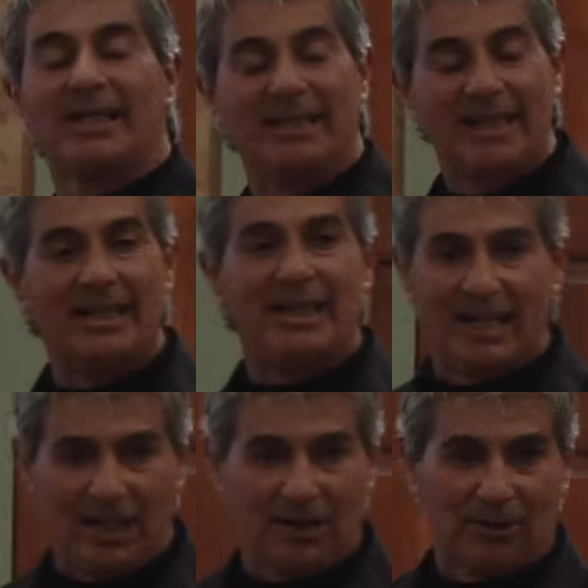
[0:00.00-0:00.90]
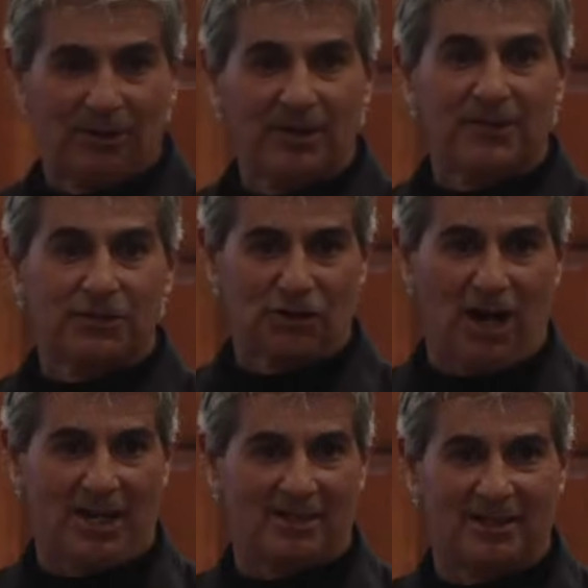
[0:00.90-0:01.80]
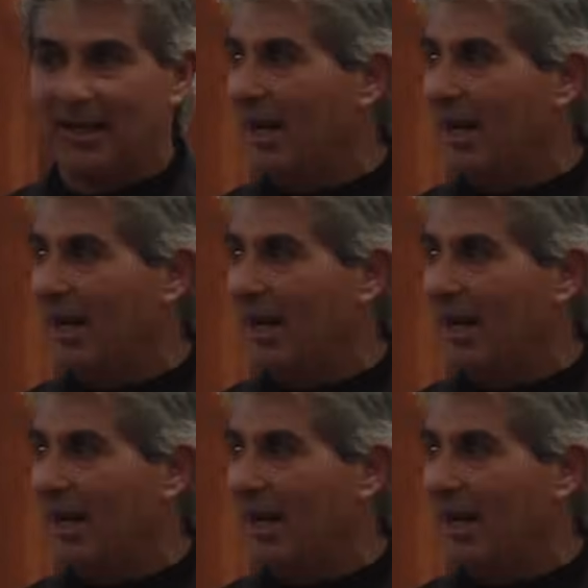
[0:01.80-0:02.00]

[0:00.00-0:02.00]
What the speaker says: I did hear the shot.